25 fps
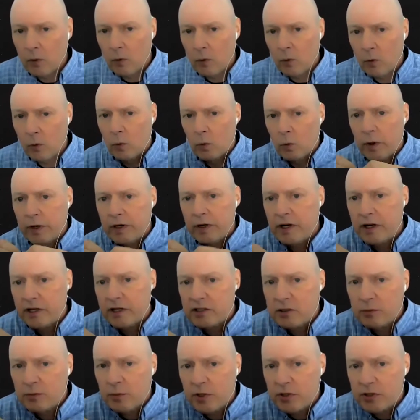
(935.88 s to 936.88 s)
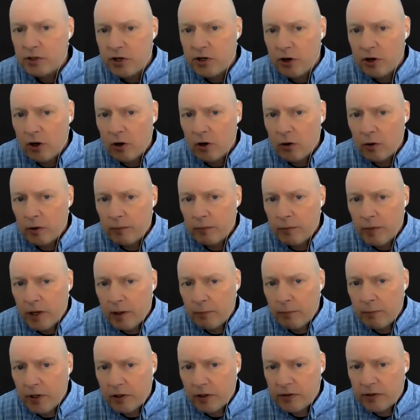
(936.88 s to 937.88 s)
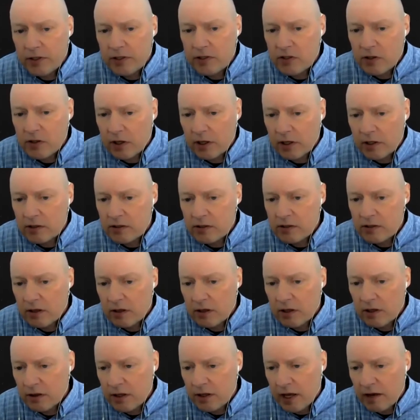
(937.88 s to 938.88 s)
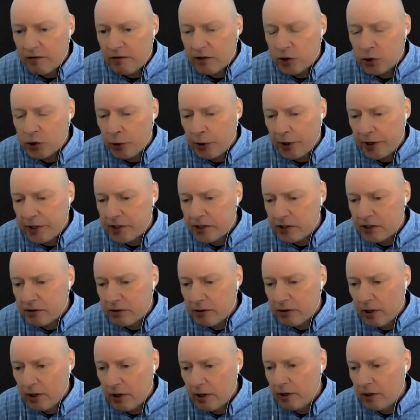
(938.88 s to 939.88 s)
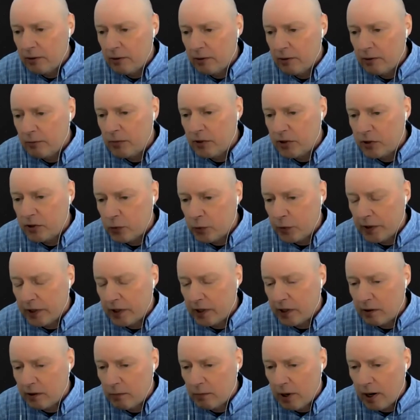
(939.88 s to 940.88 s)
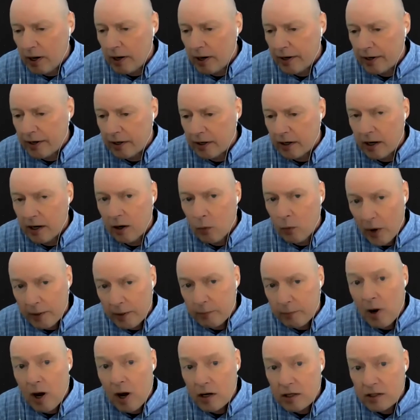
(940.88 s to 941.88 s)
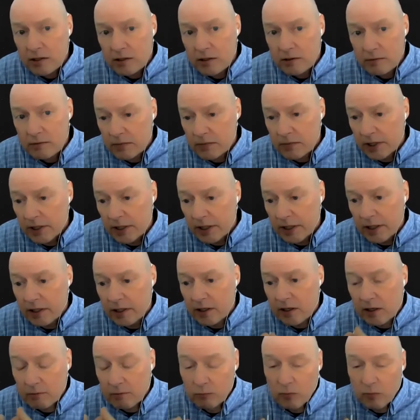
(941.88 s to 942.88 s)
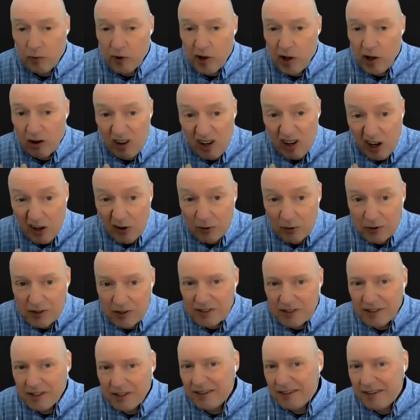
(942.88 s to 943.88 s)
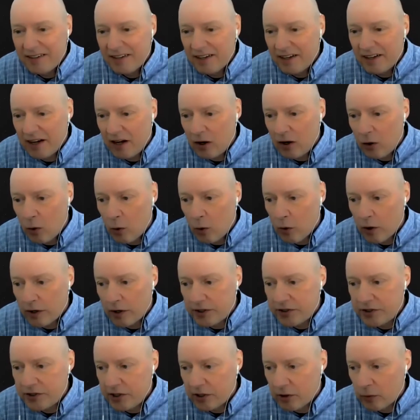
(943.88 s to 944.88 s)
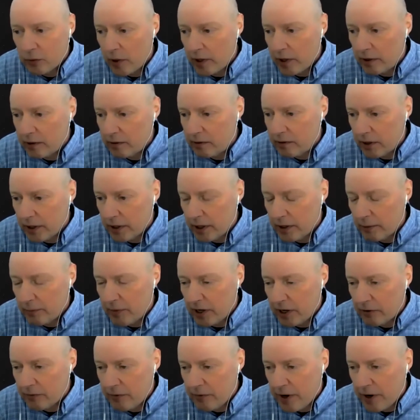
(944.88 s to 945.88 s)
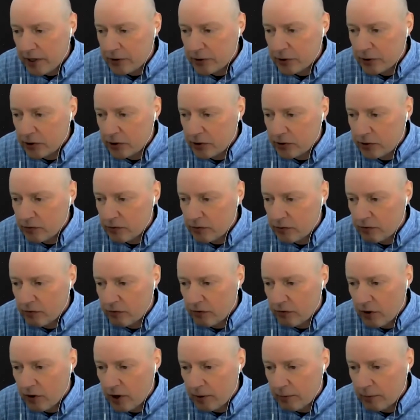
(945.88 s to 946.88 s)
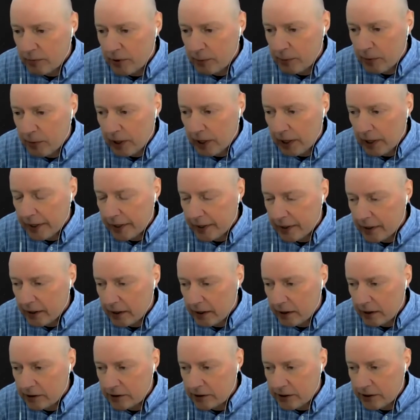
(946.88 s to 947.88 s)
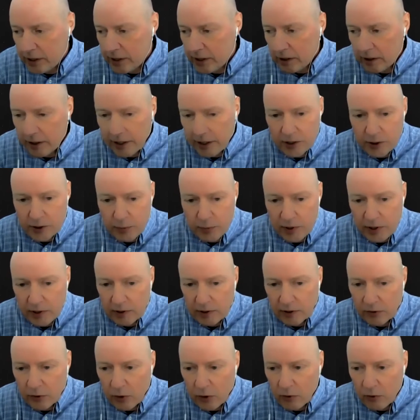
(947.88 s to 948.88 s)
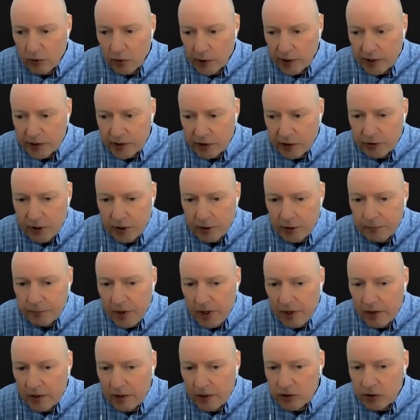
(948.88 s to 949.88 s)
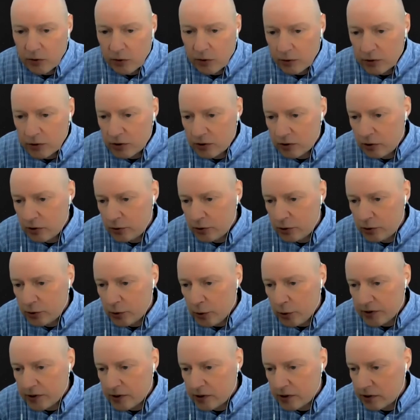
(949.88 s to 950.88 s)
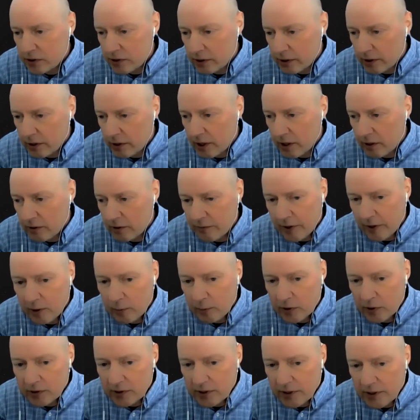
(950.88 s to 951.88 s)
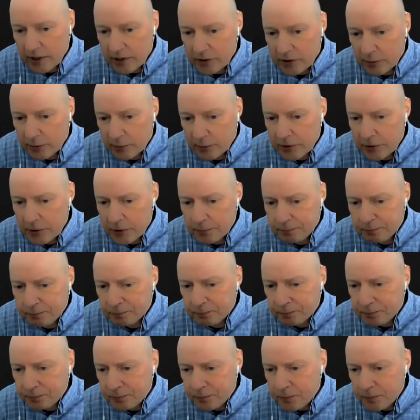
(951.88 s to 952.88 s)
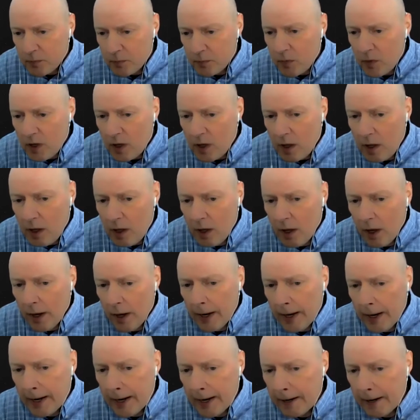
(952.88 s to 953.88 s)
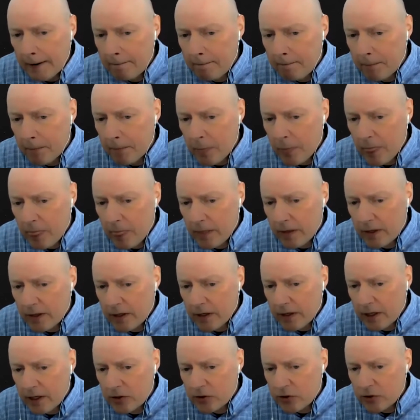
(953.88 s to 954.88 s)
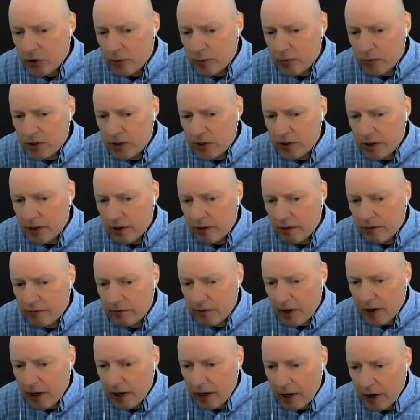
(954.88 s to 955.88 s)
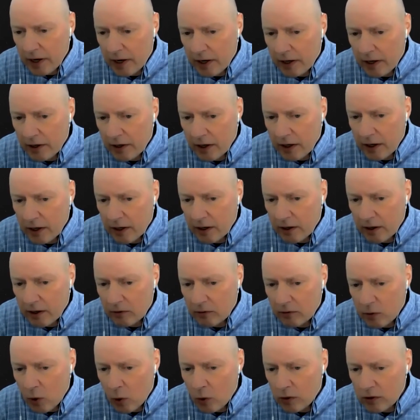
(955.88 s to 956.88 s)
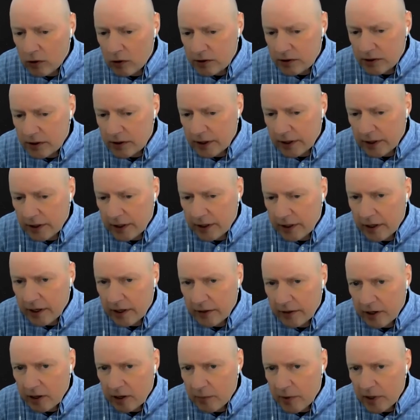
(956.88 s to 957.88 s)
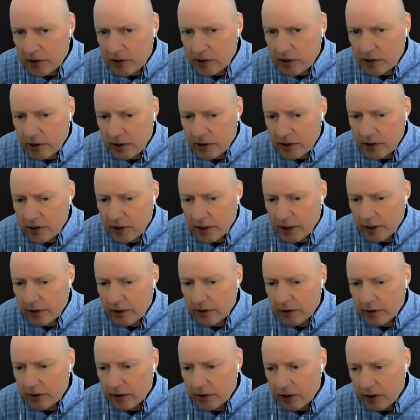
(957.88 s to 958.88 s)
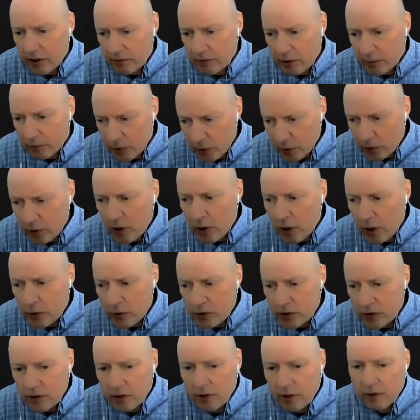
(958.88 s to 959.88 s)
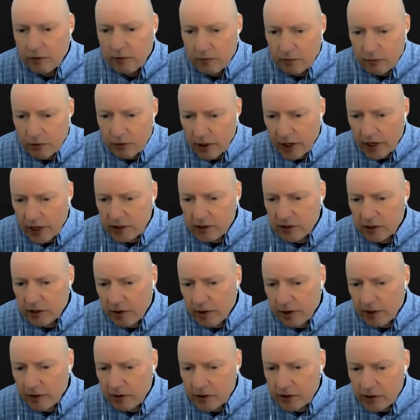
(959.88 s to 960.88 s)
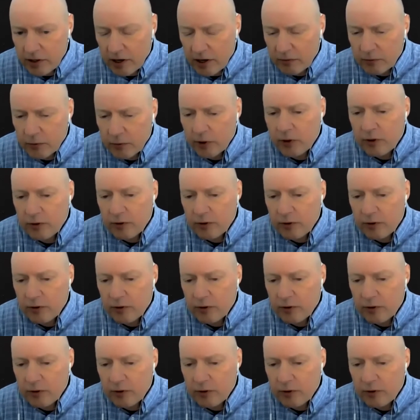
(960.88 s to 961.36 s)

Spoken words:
When customers go and build these things, they have a choice between buying white box, what we call clones, or tier one manufacturers from people like Dell, HP, Lenovo, etc. So those two choices are available to customers. In terms of roles, and I think I mentioned this, there you have compute nodes for actually running the software.